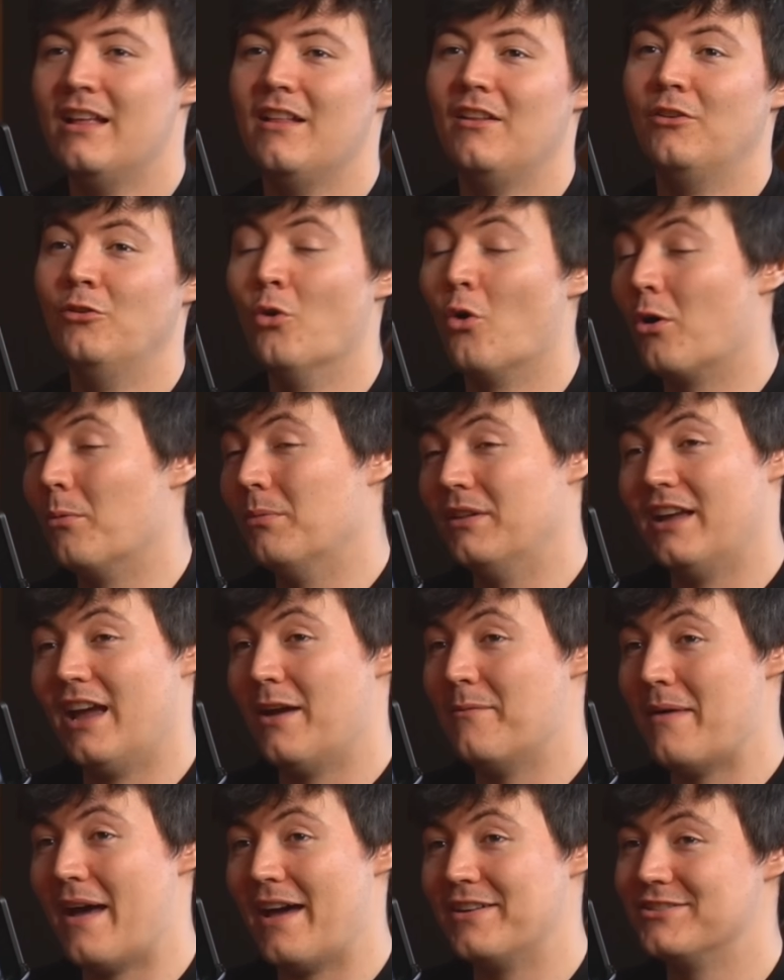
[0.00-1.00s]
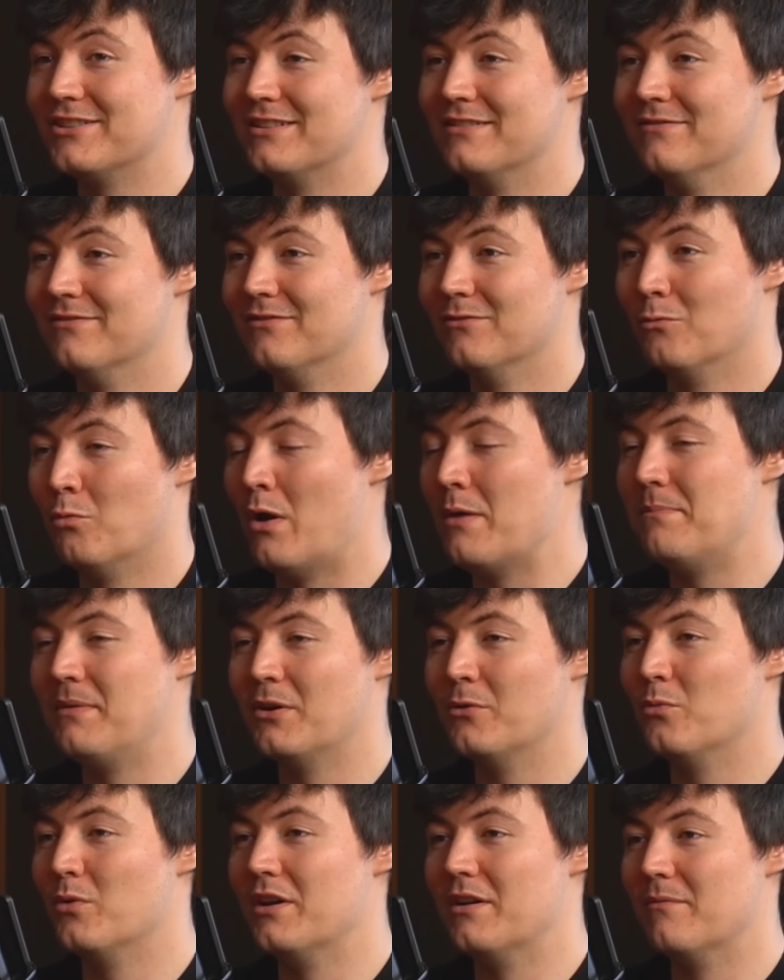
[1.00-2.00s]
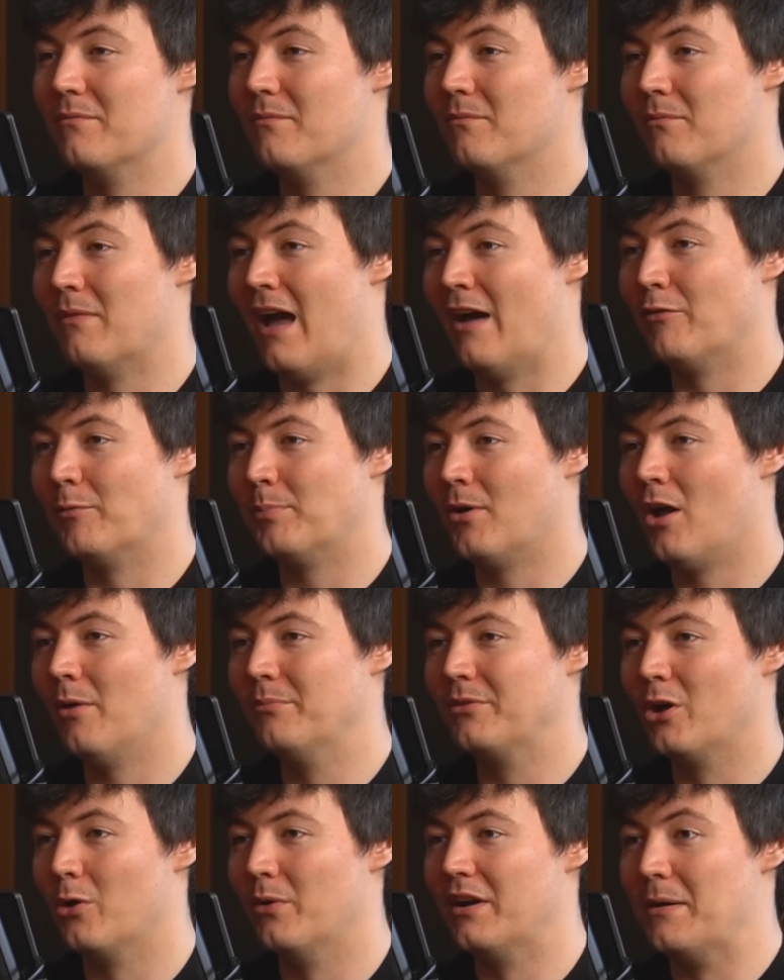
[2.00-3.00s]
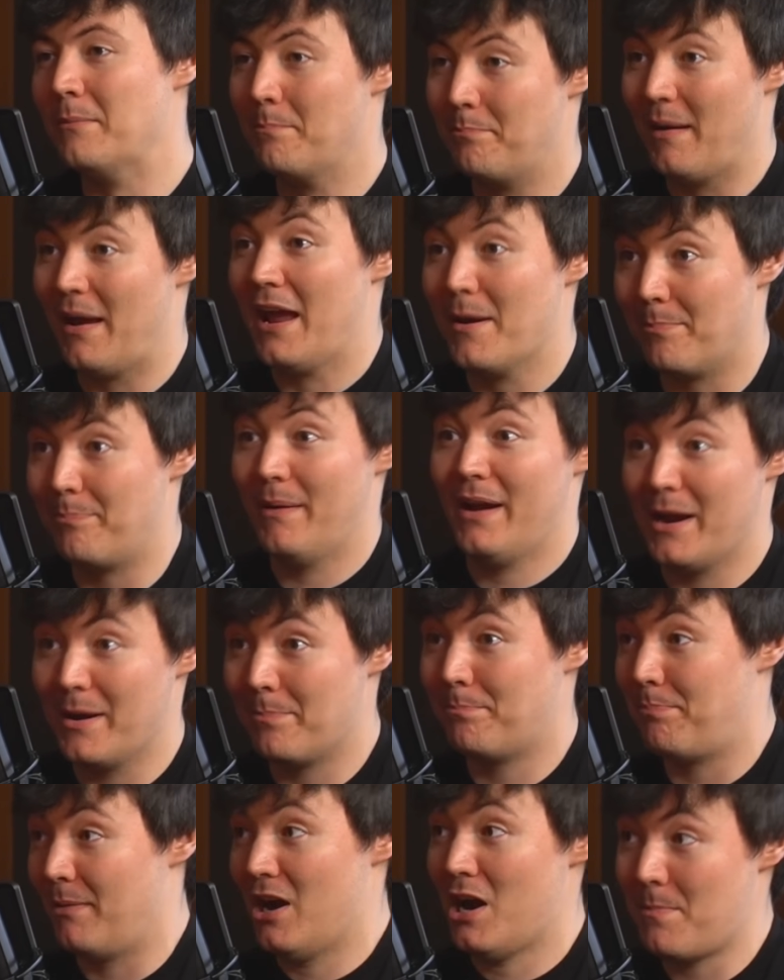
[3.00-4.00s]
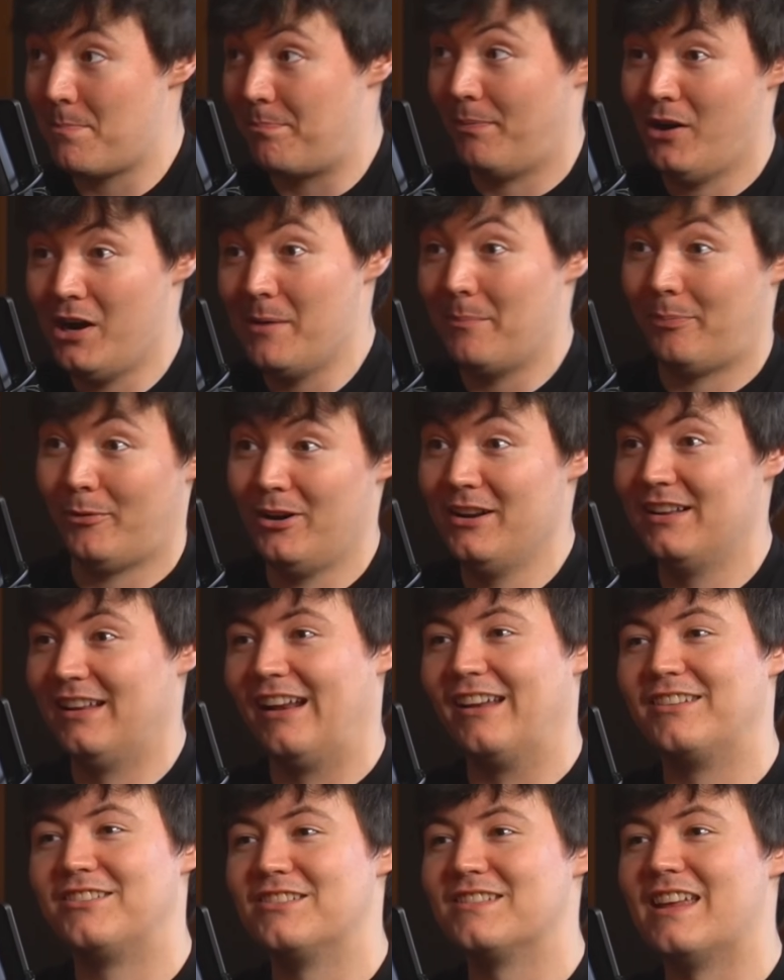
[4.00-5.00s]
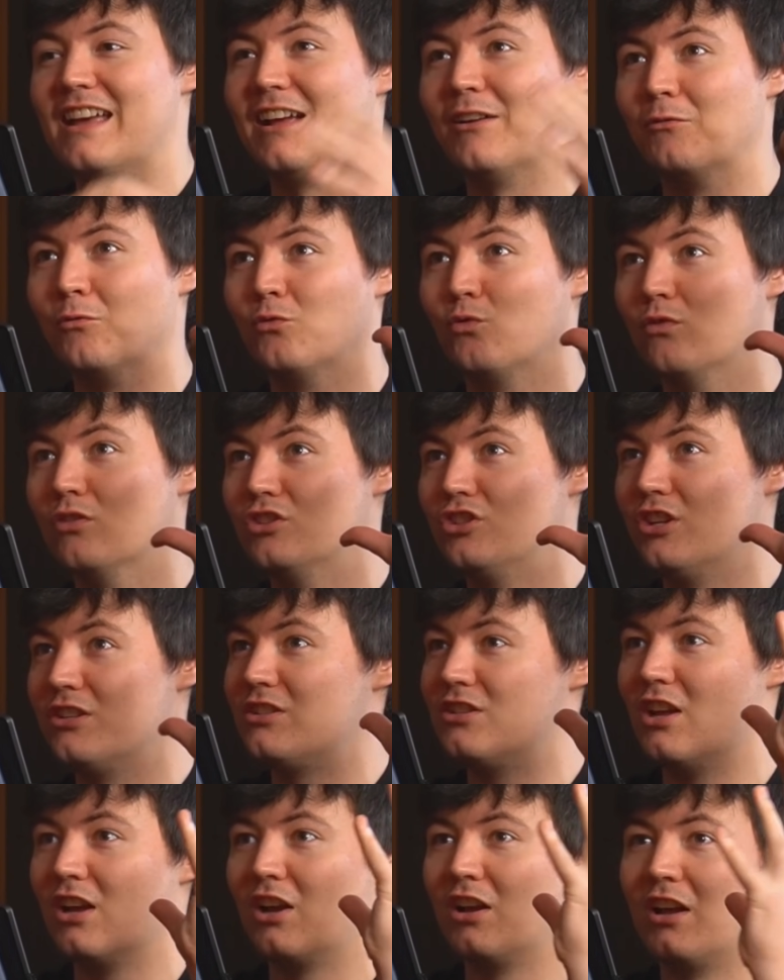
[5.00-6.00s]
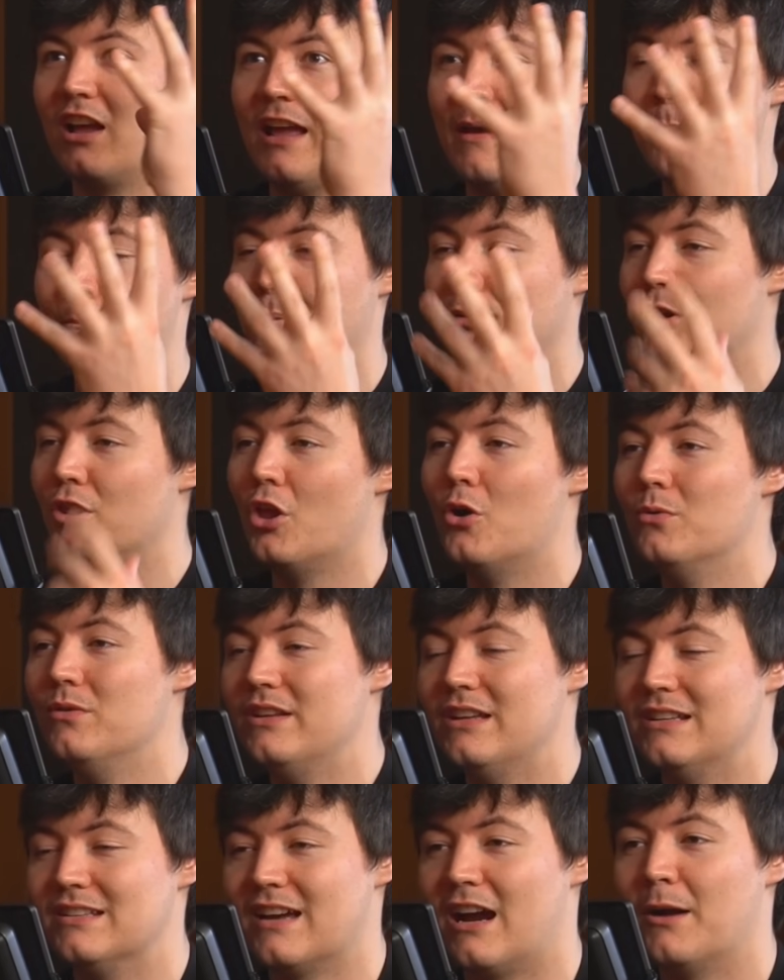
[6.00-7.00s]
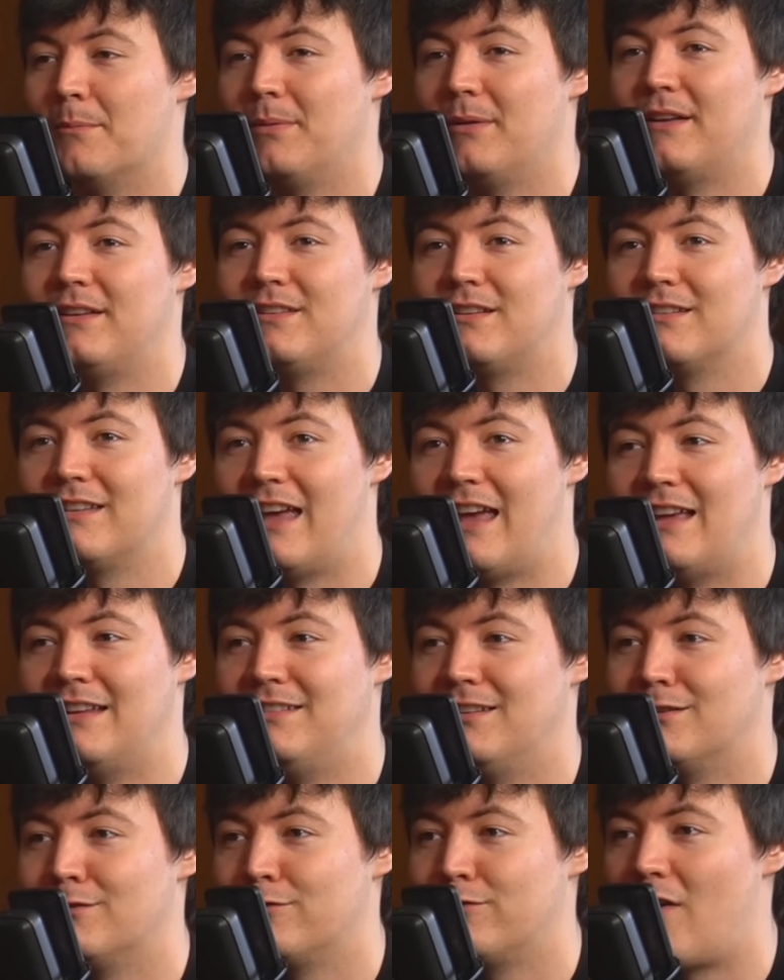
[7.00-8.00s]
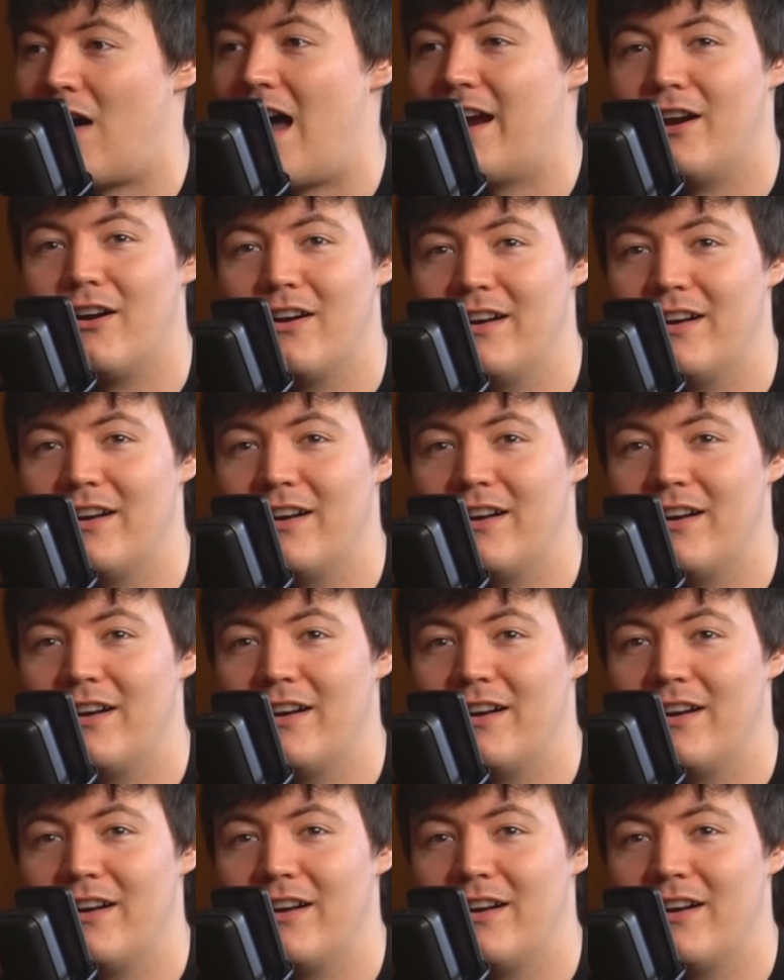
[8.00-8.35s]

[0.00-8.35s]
normally I imagine Whitebeard wouldn't have a problem going and bam, bam, bam, bam, bam, and it's just like, just implode the entire place because Ace is fire